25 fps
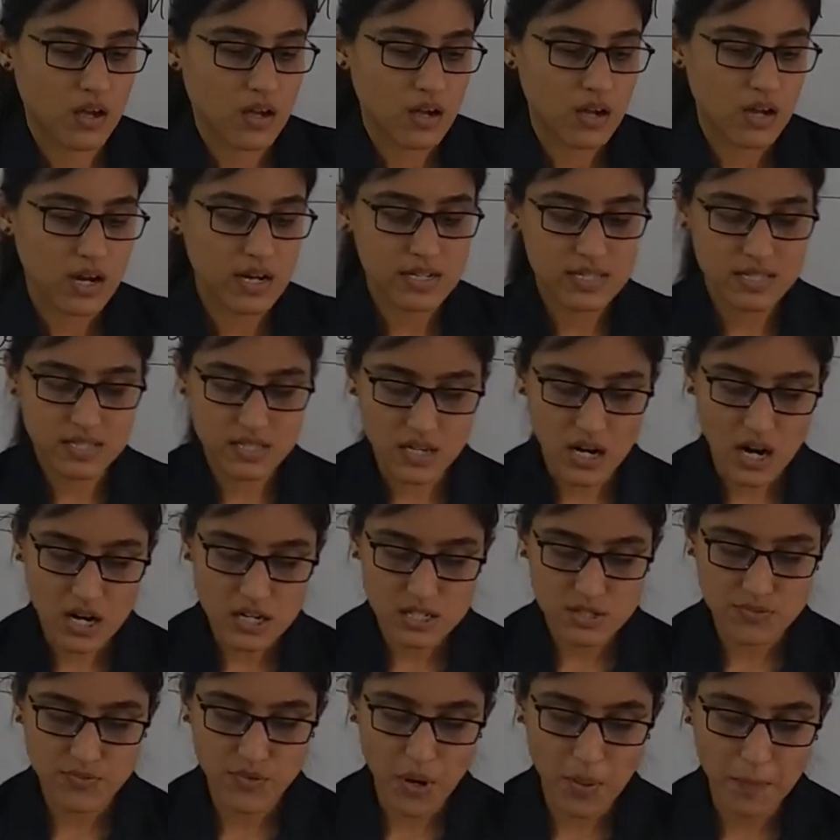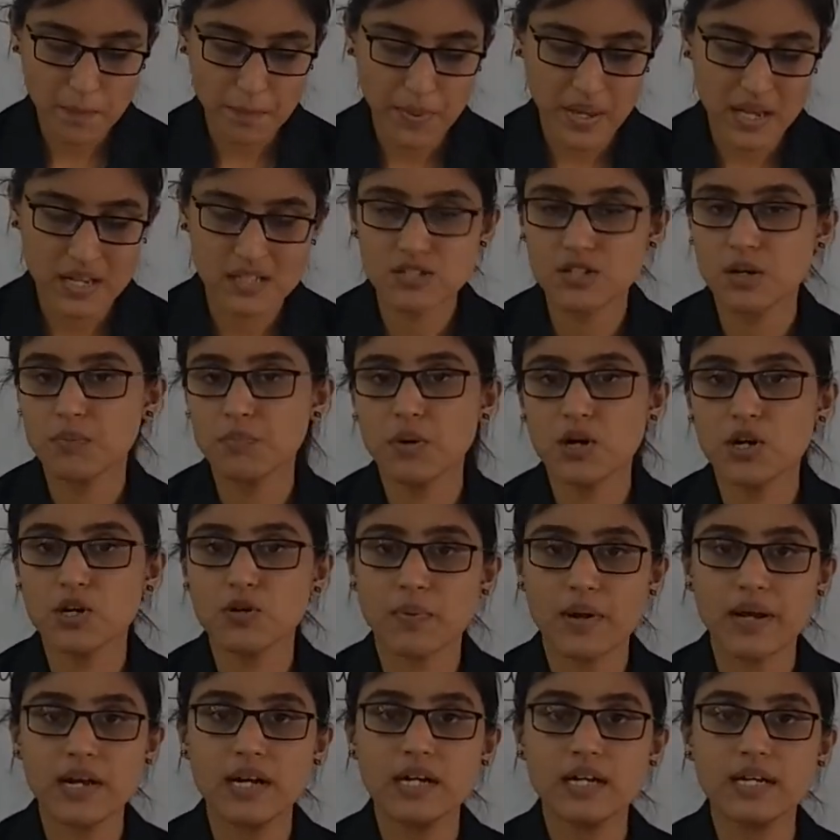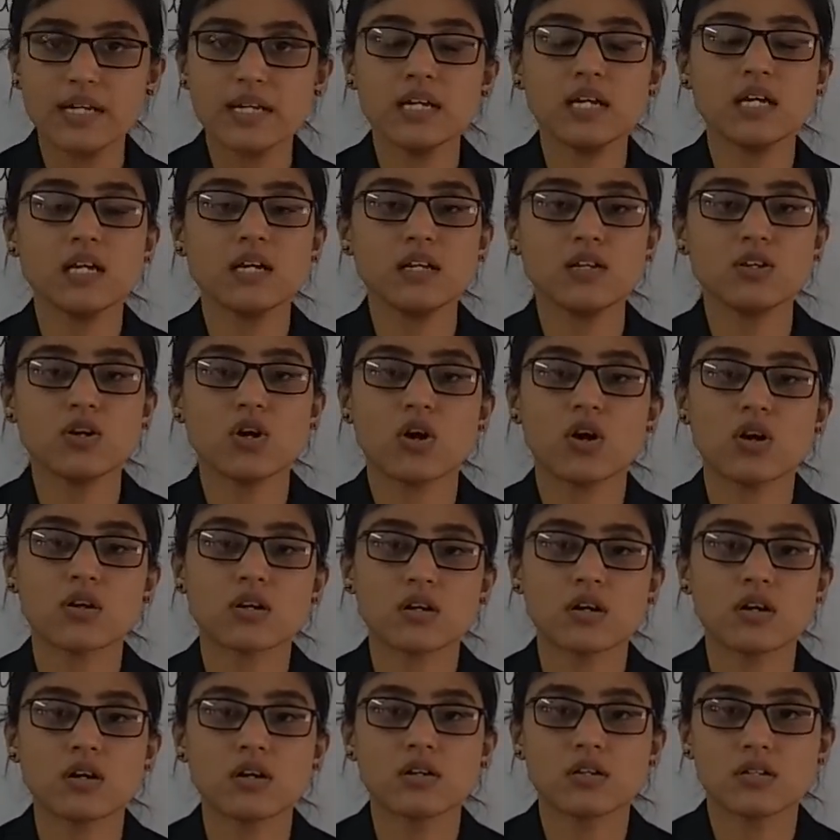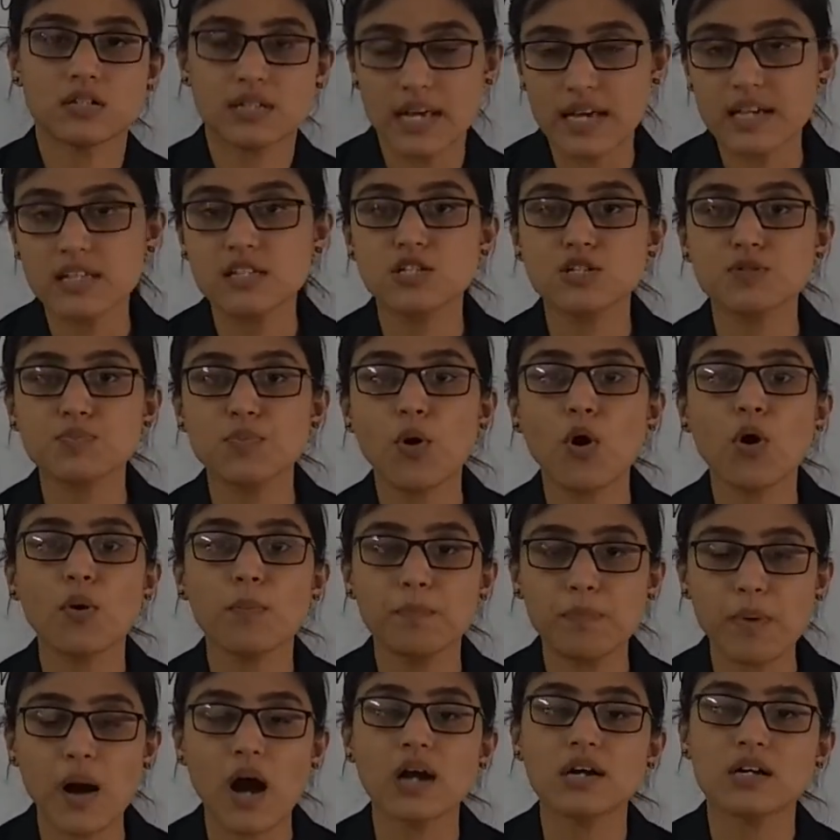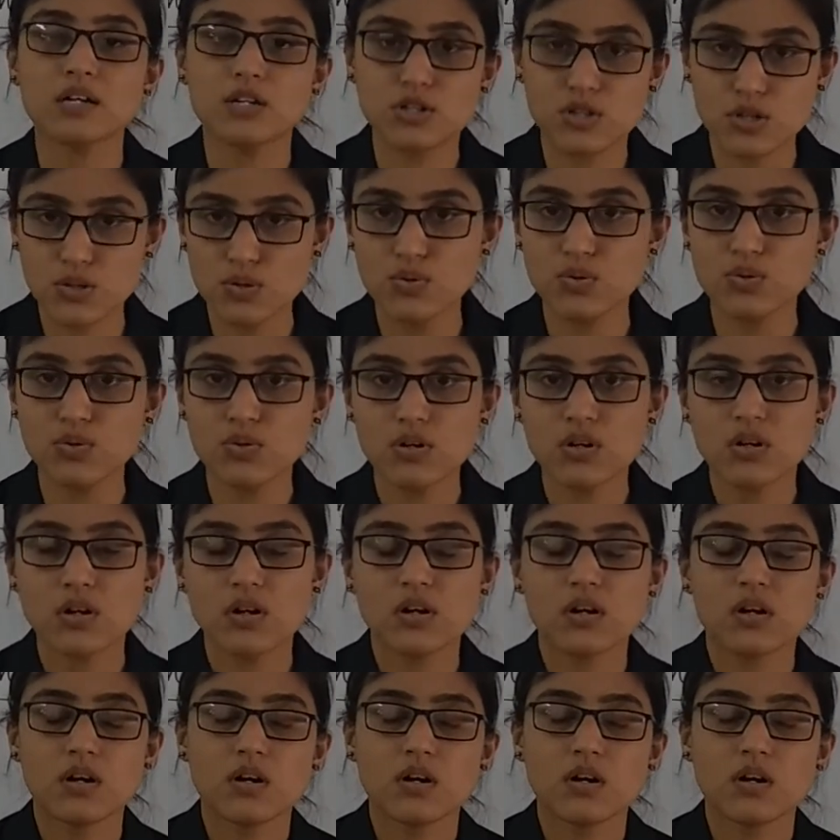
It starts from page number 20 in your textbook part 2,